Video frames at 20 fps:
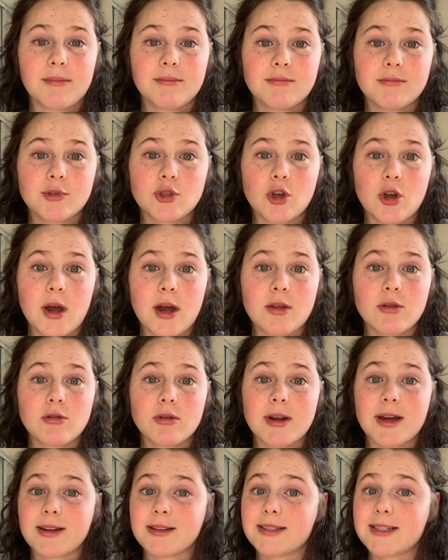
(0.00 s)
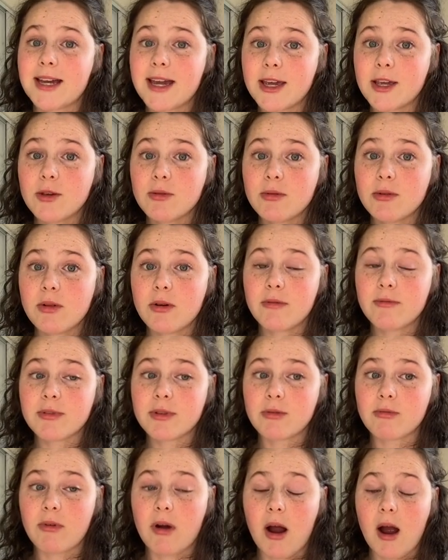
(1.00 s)
So I thought I'd take you along for
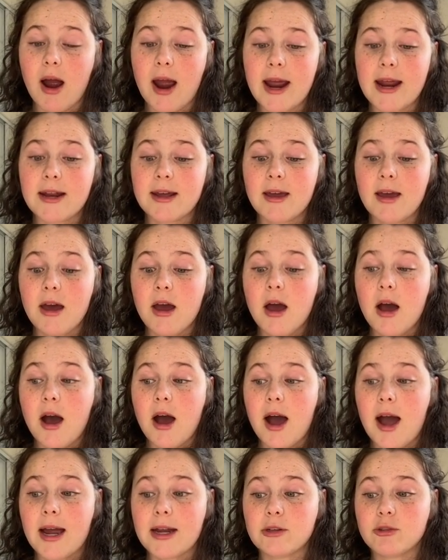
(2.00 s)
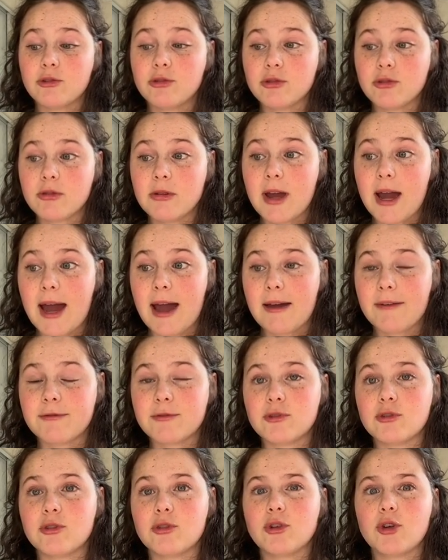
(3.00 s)
the ride. I do have
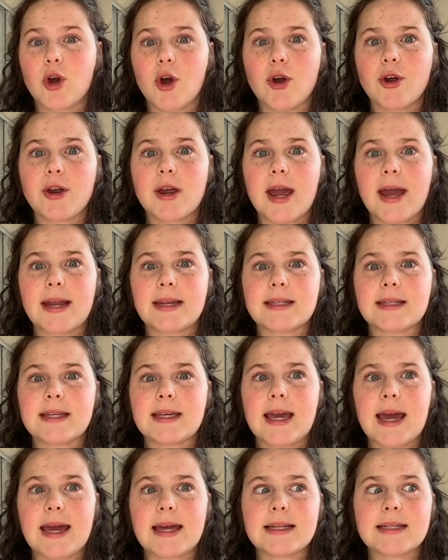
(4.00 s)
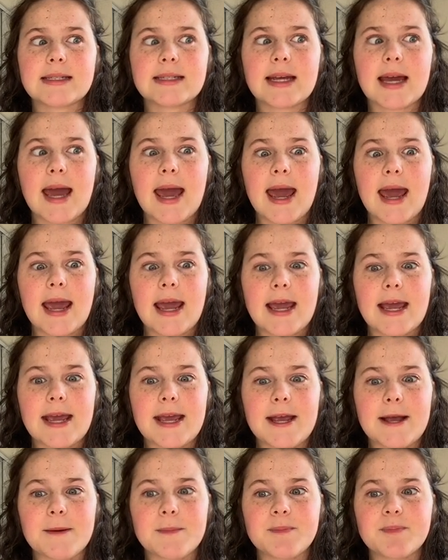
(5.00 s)
to go and get
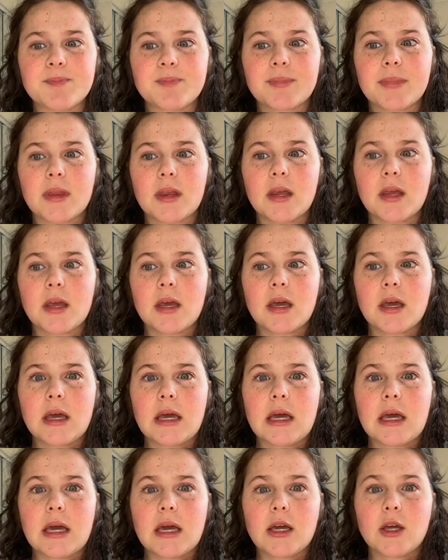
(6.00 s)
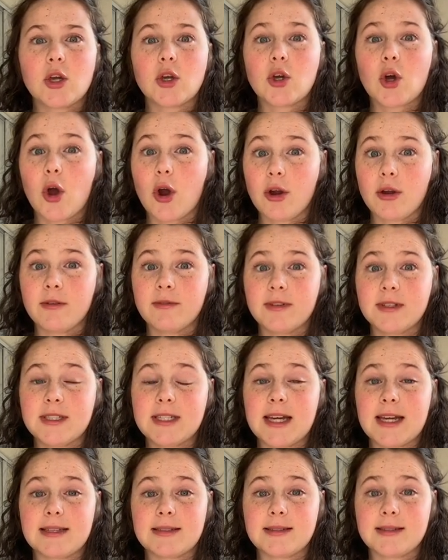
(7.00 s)
a COVID
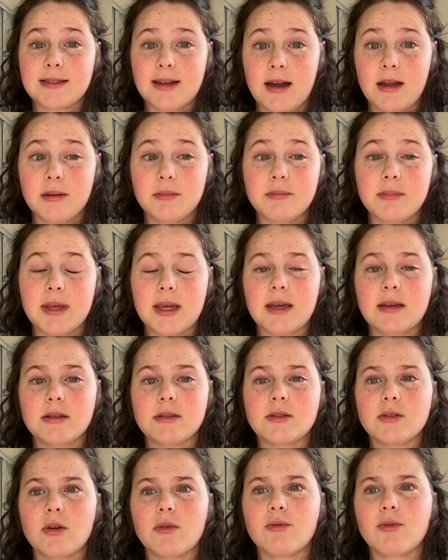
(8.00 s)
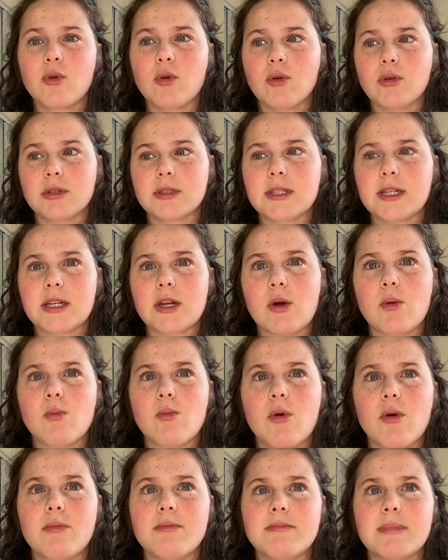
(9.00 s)
test done because, of course, they don't
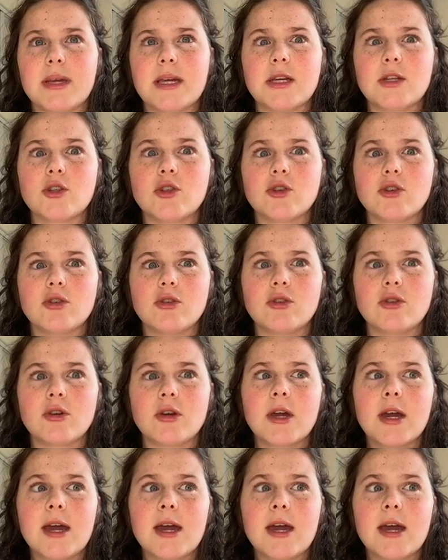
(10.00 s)
want me to